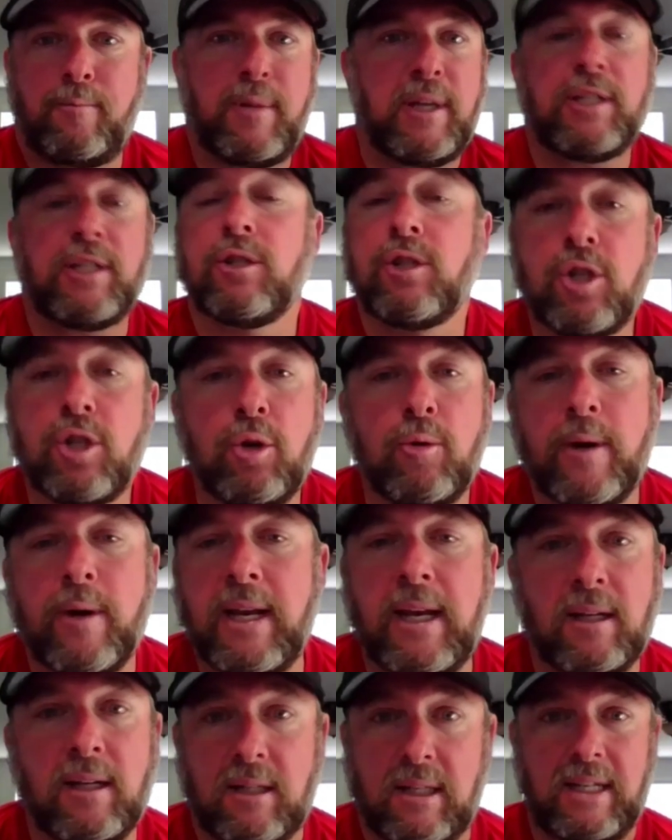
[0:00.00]
pitches two
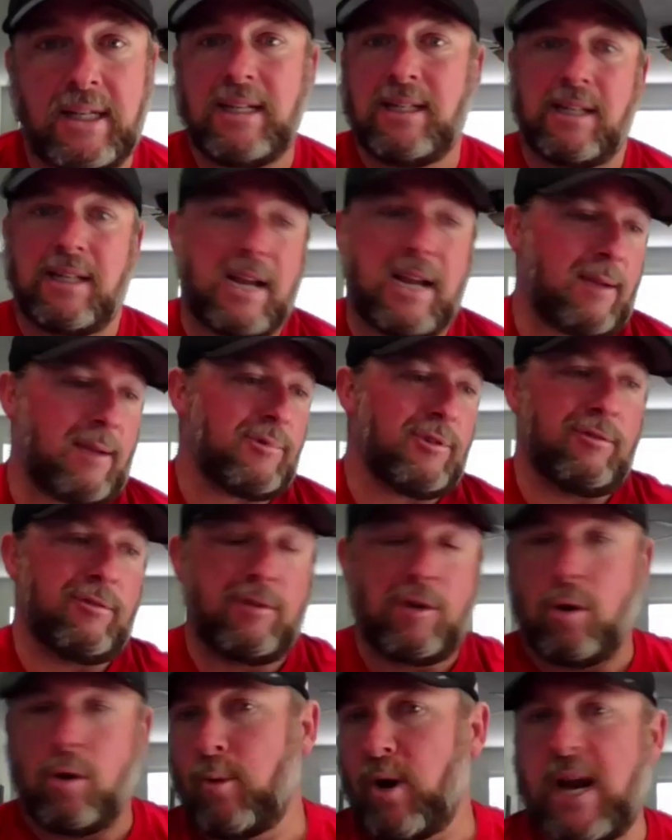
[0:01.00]
innings and he's an
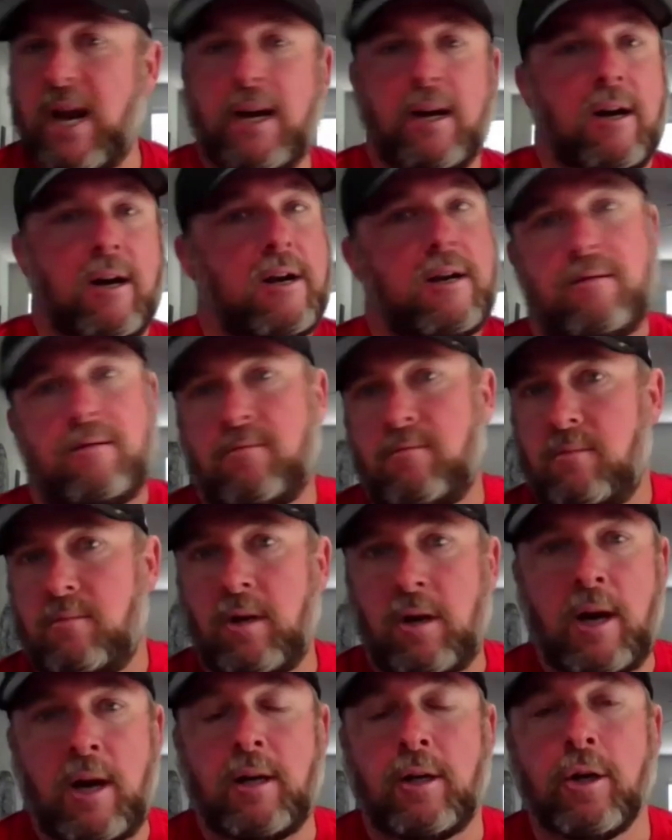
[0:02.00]
absolute no-brainer and
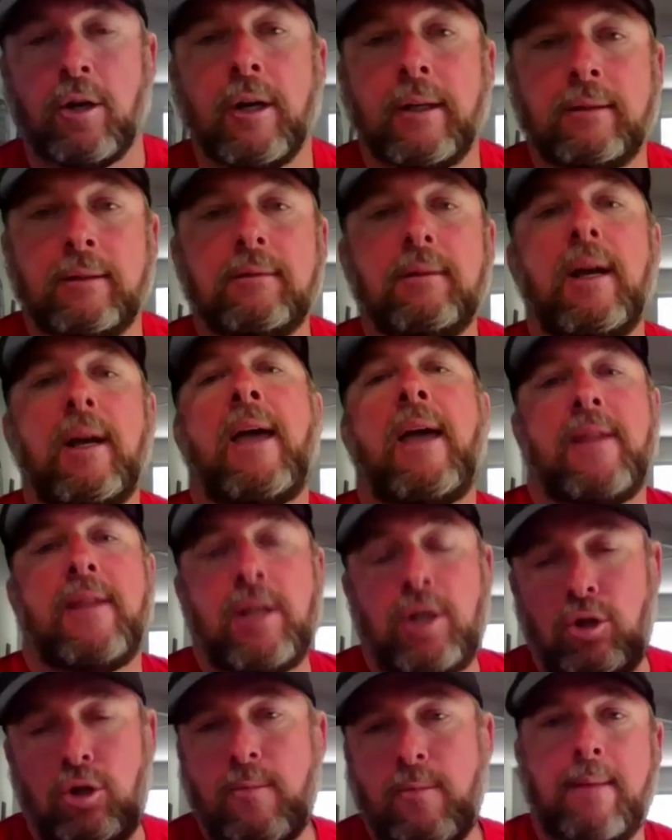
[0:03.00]
all right, good. And
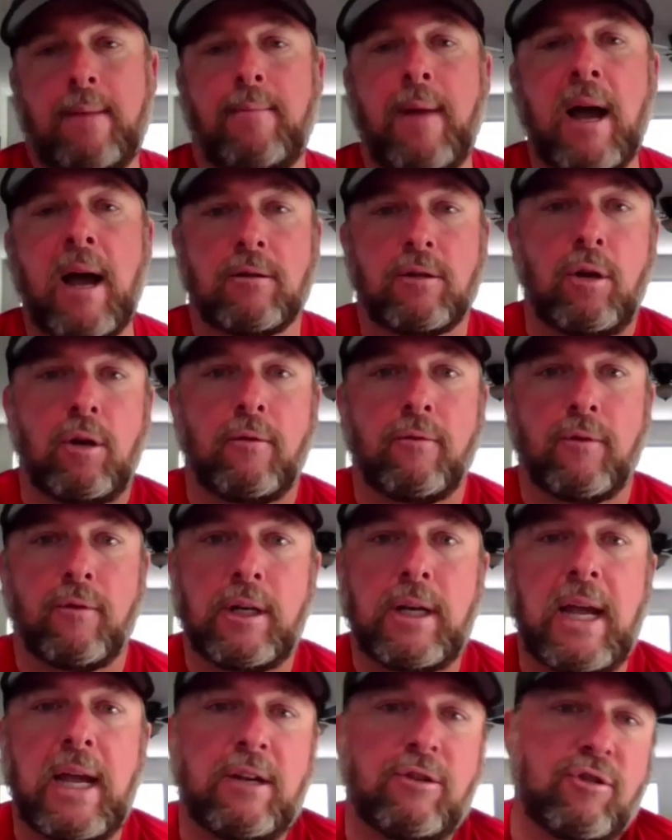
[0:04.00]
then you may bounce over
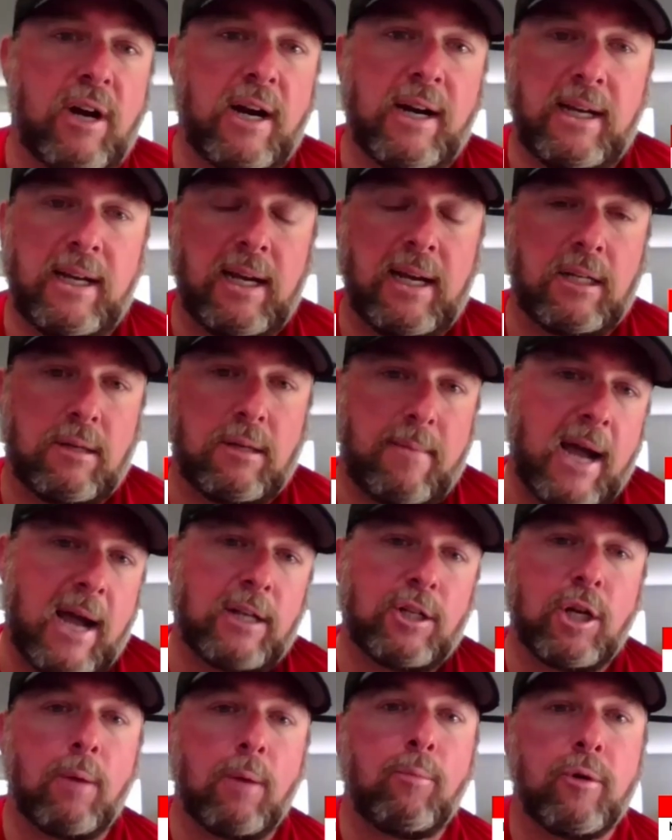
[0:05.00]
and try to catch a
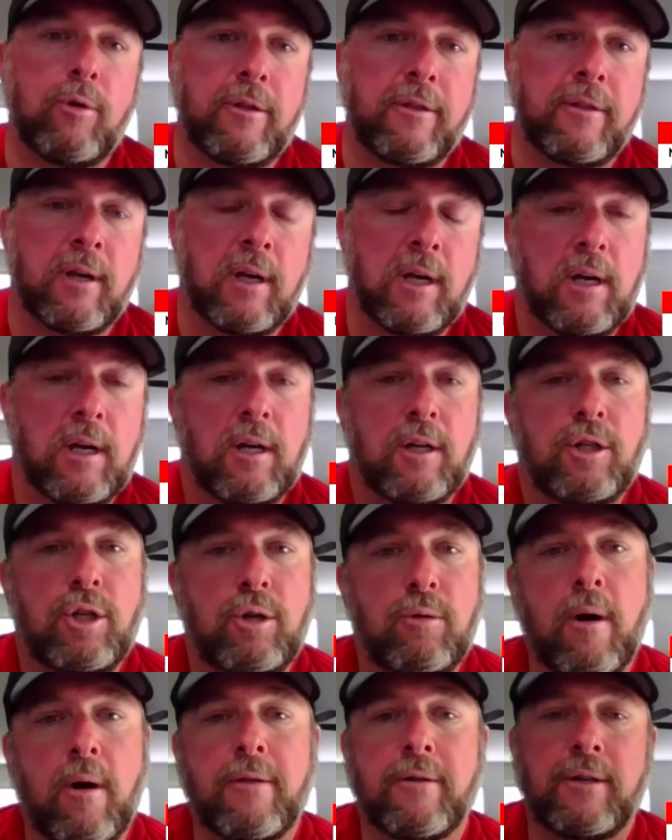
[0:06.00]
matchup with
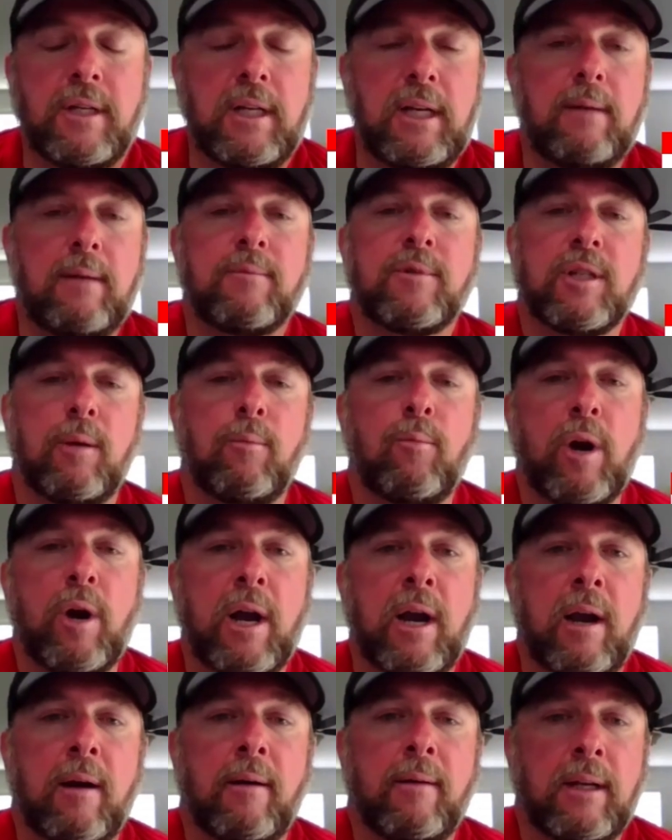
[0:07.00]
two other teams
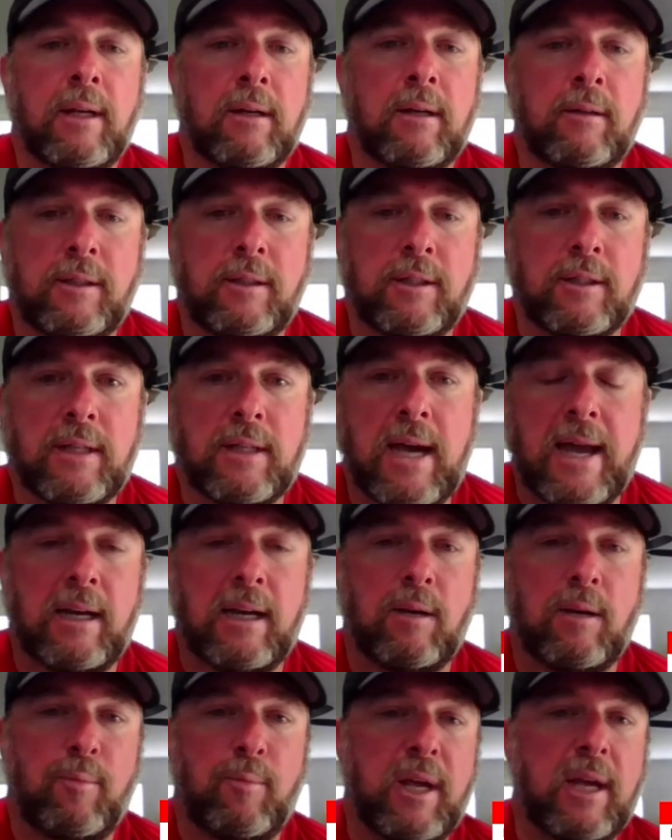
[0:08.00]
somewhere. You know, it just
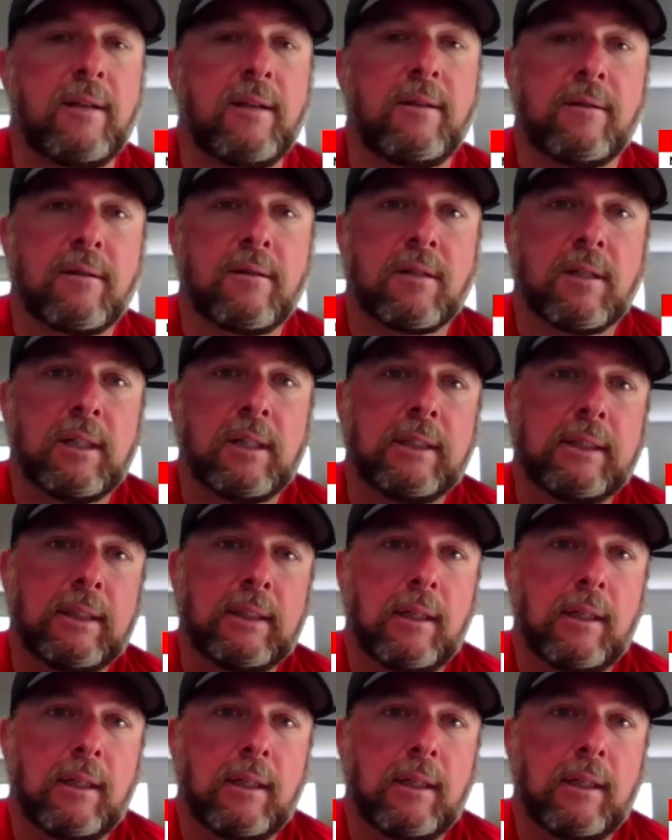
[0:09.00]
kind of depends.